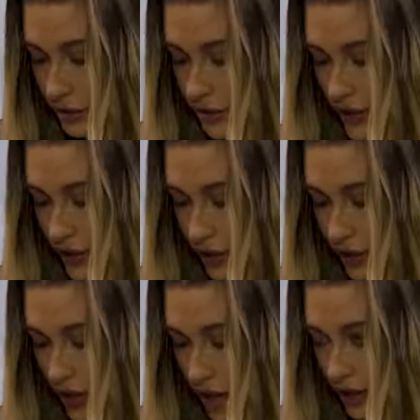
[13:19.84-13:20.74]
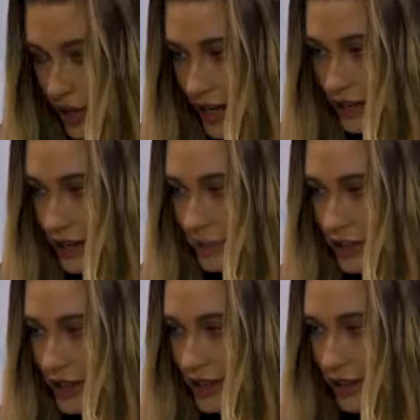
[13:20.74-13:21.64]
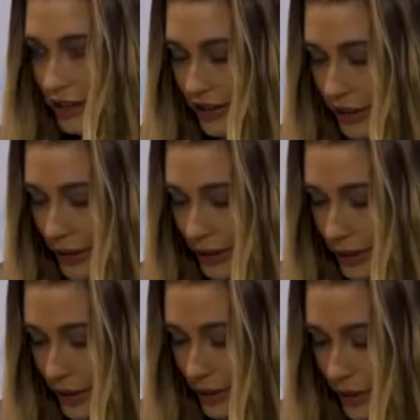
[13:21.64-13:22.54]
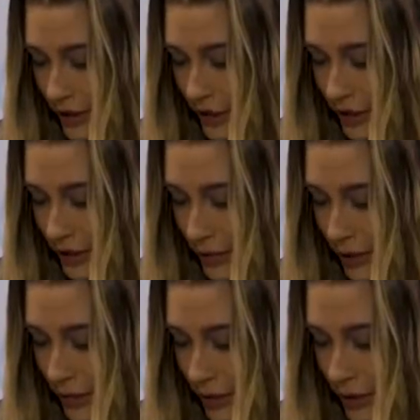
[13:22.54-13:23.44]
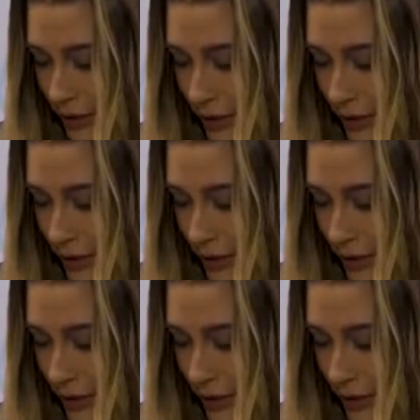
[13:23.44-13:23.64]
said you're not crafty, but then they're gonna come out really, really good and make me look